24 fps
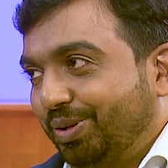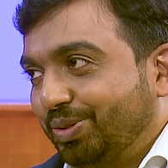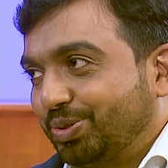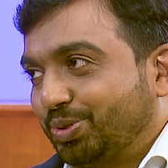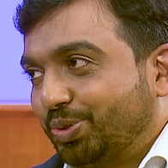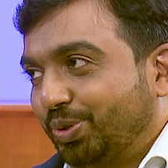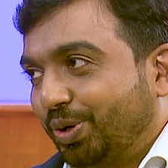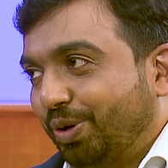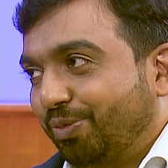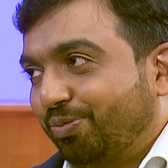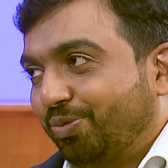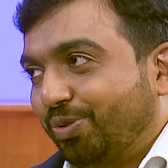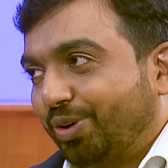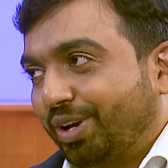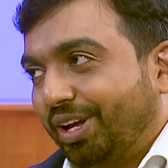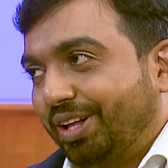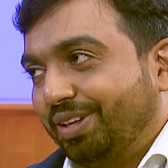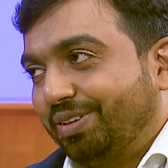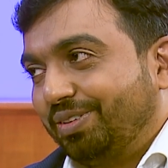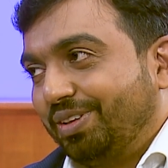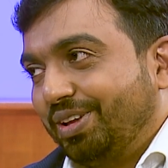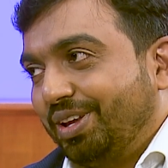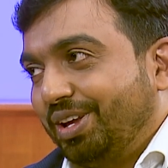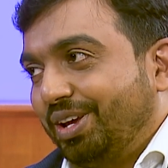So if you
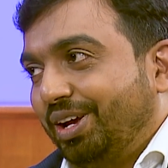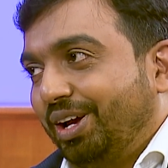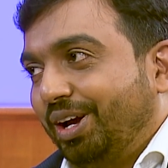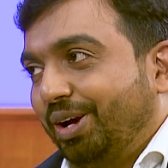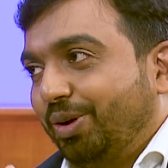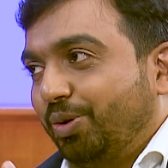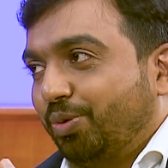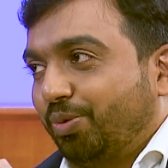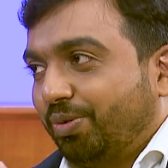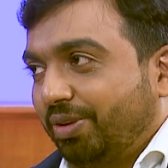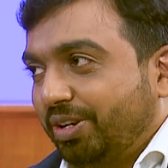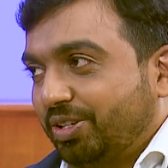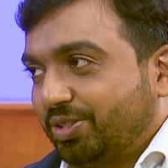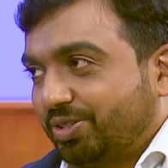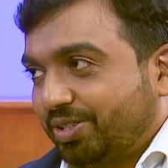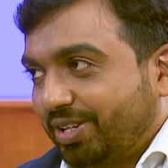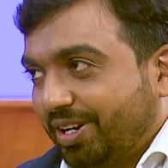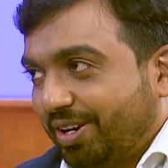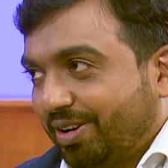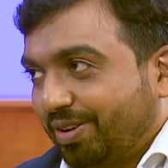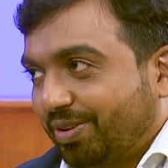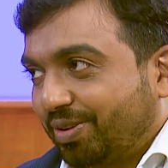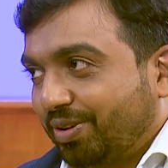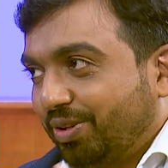can, you
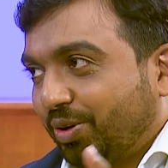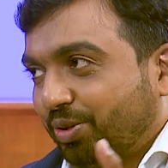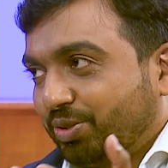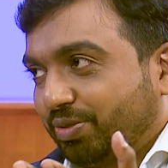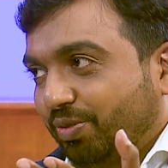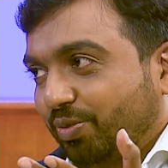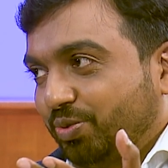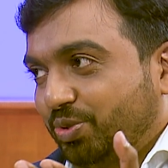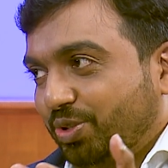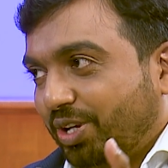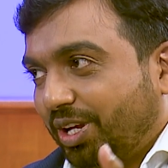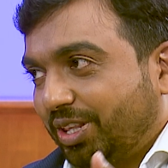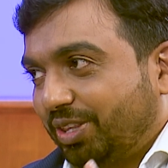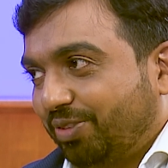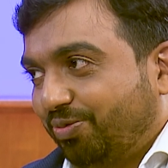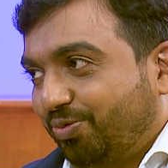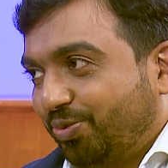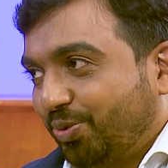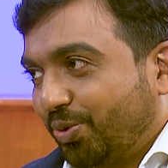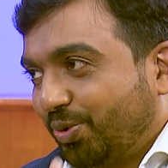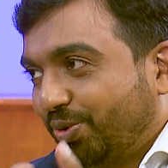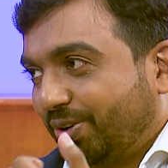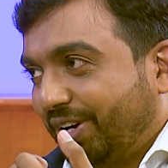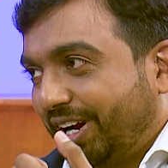tasted lots of Gujarati
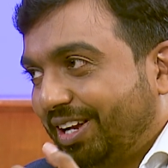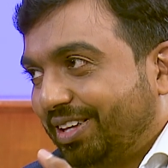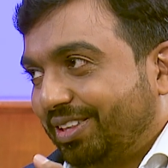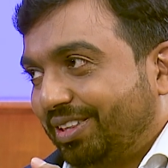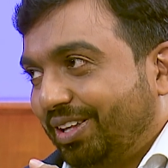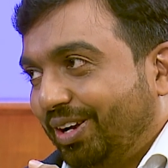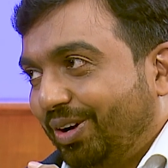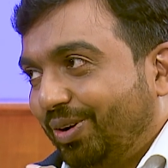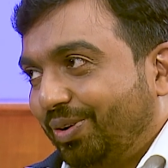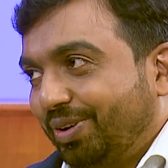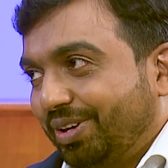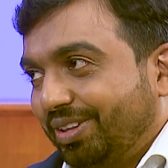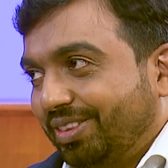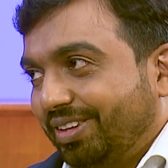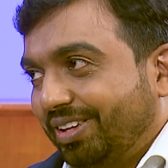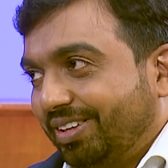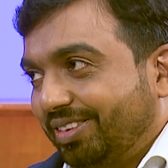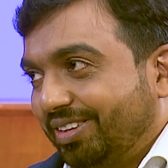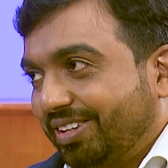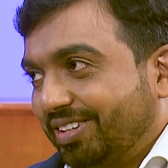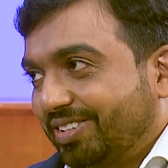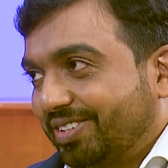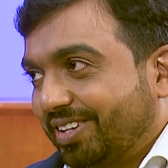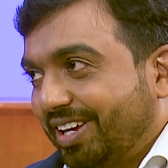food right now in
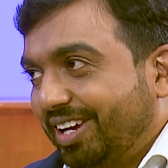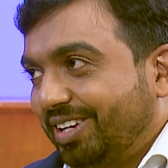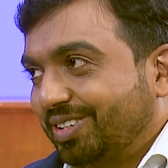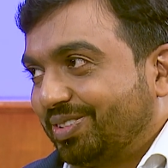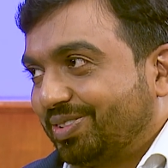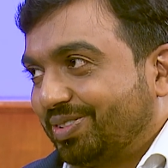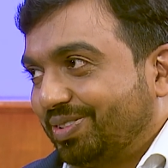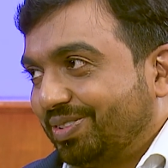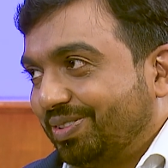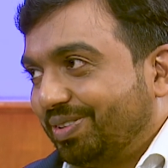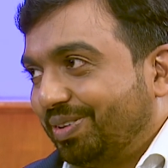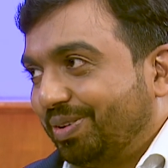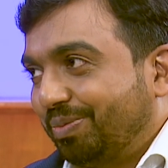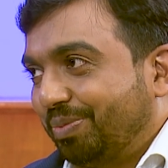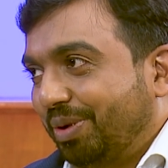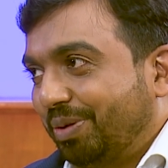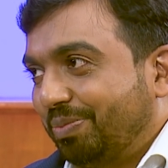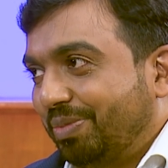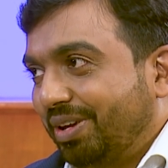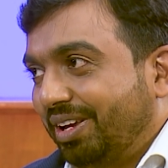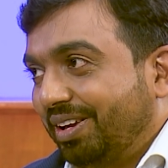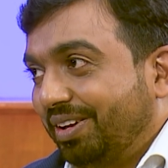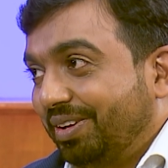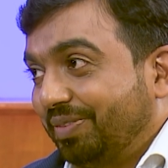these days,
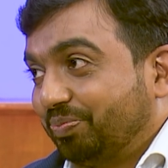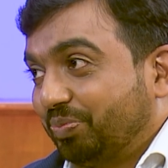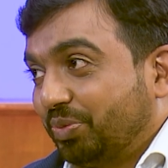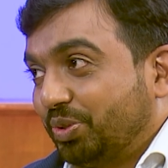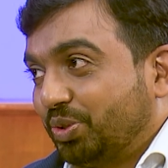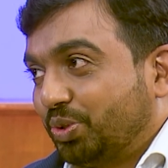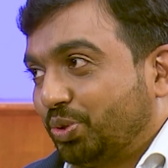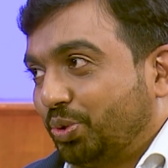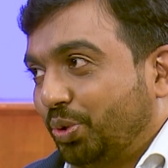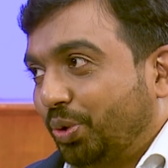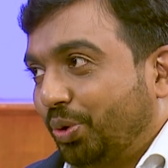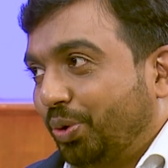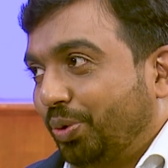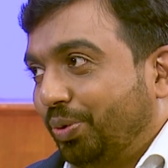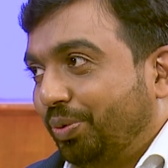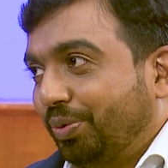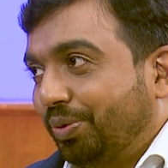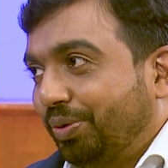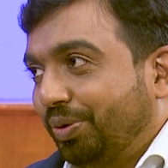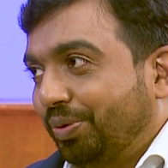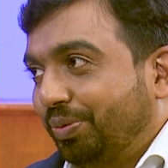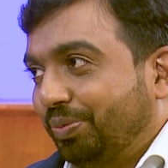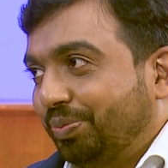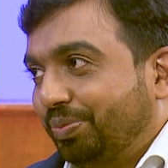maybe.
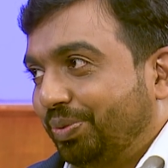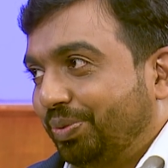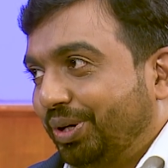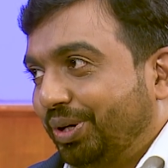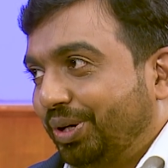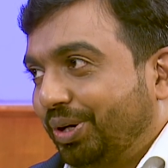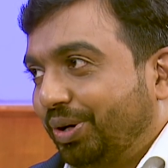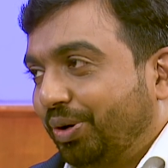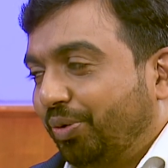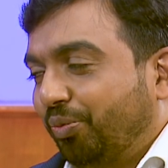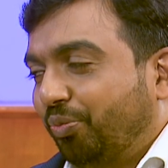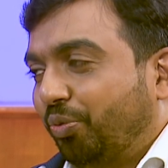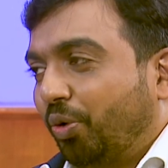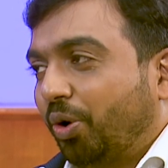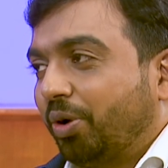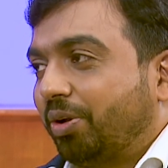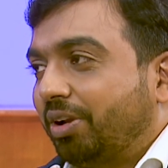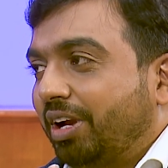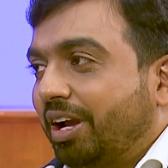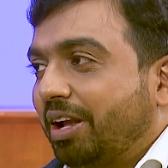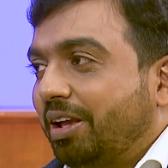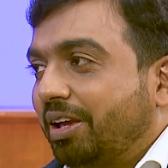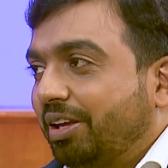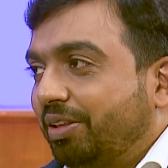So
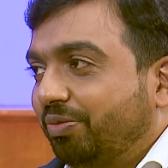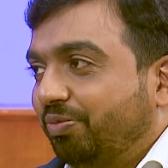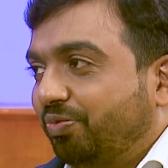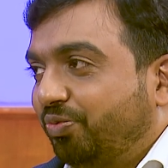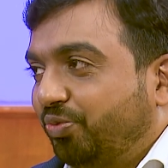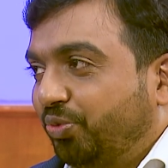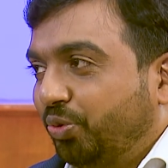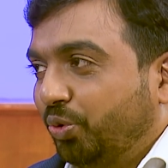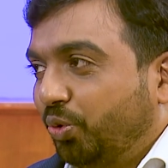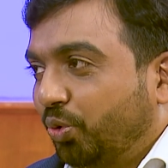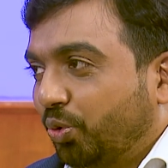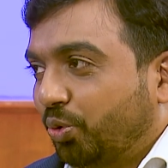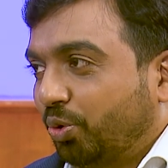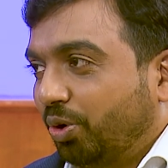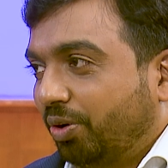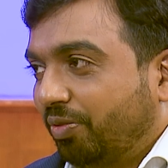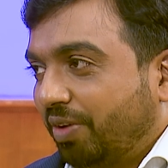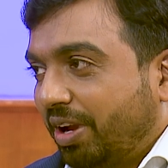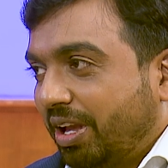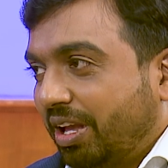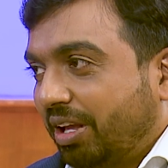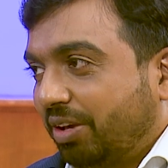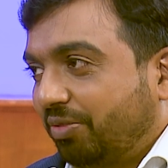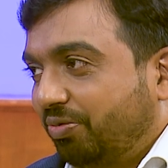what Indian food
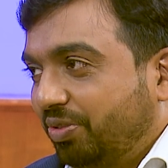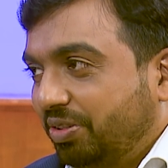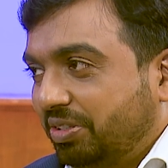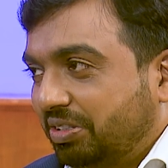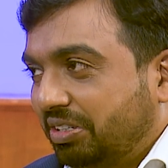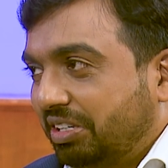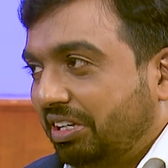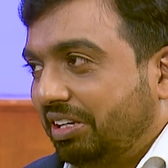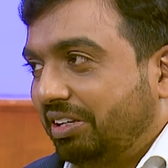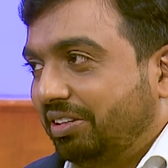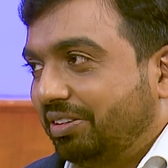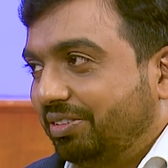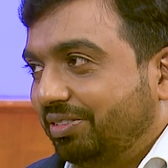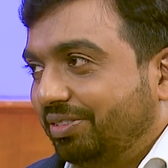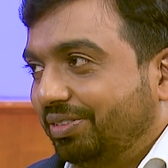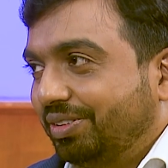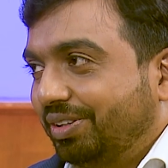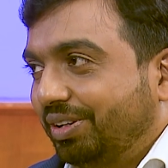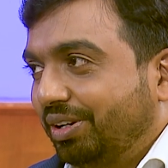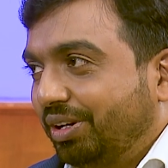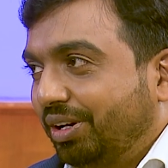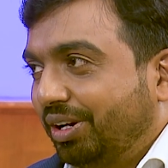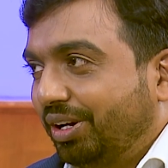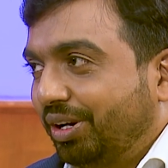or Indian
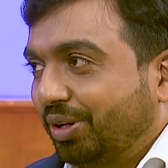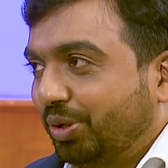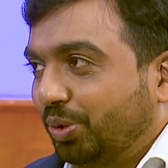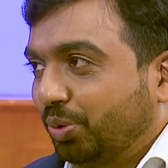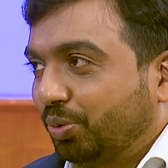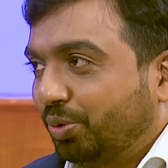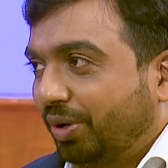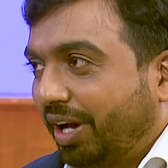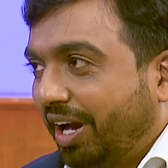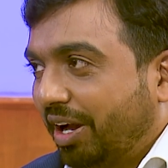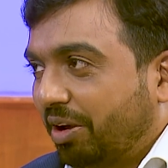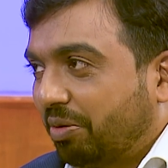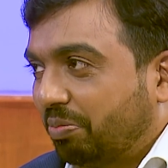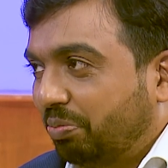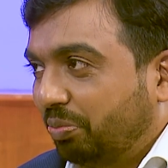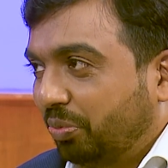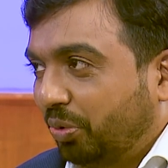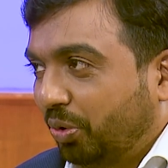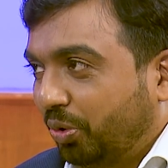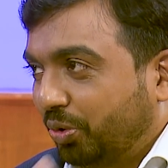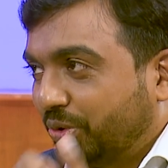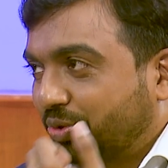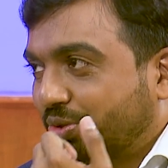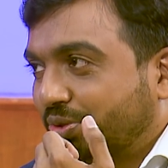cuisine you like
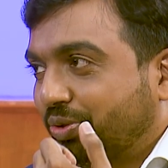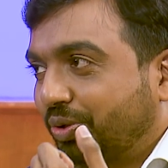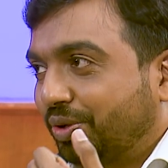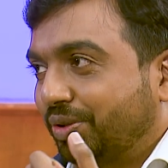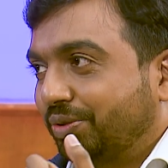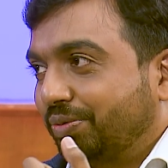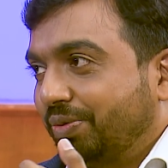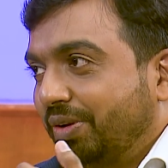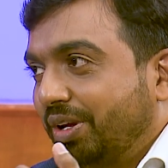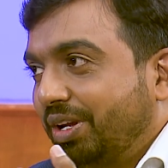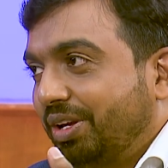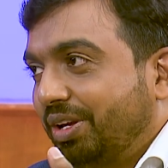most, or